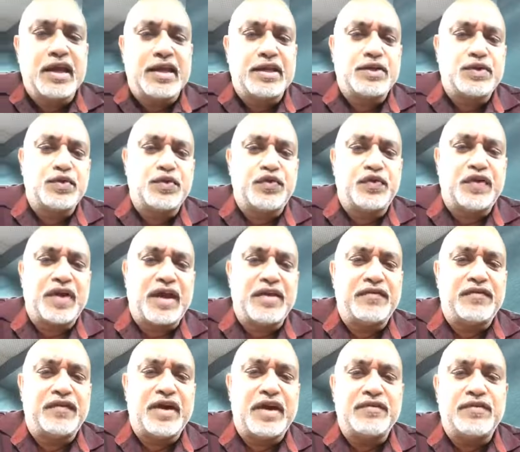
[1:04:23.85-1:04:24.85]

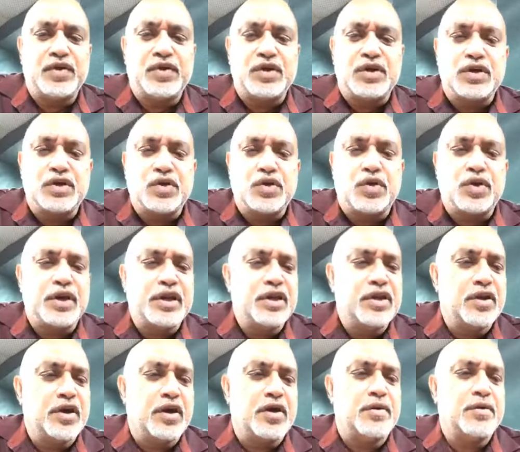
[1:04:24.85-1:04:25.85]
612-8255. You can call in
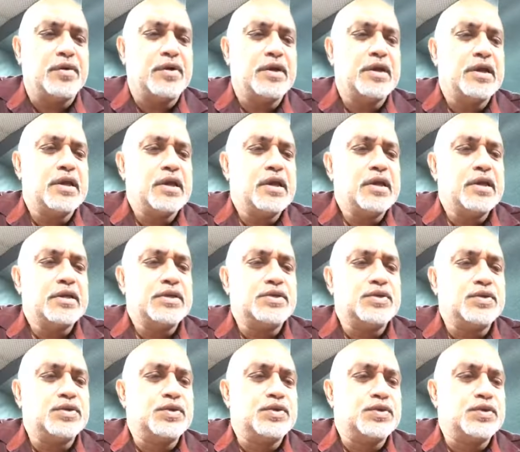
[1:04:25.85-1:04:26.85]
now,
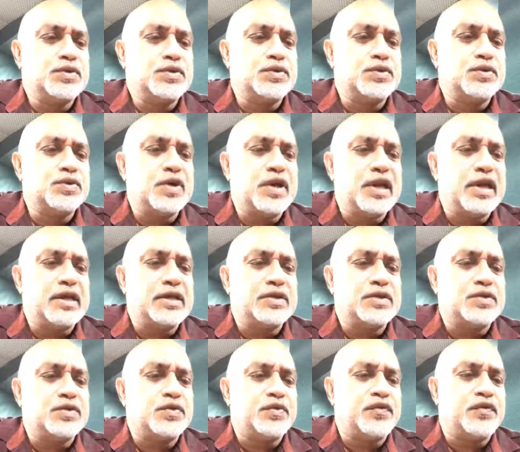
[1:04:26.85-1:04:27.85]

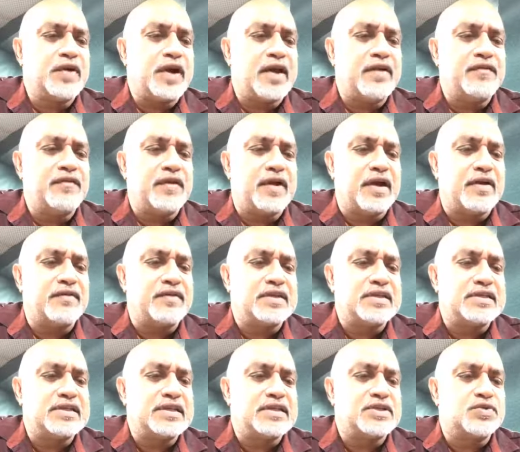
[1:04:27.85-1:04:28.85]
222-8255 and
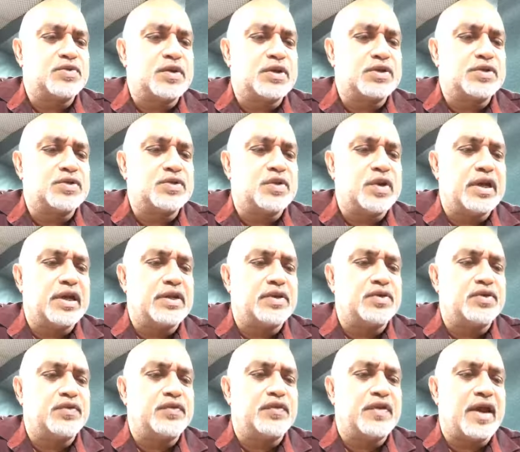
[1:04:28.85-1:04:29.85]

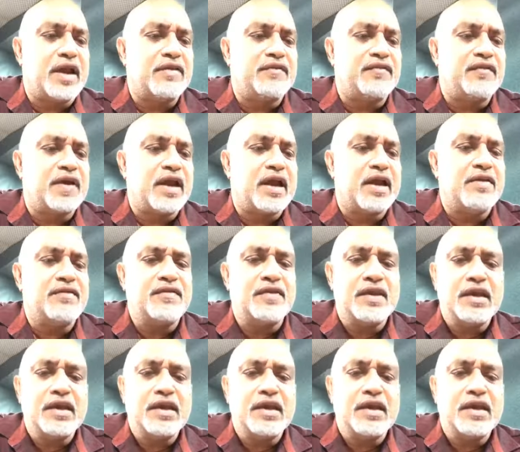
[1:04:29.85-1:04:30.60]
612-8255.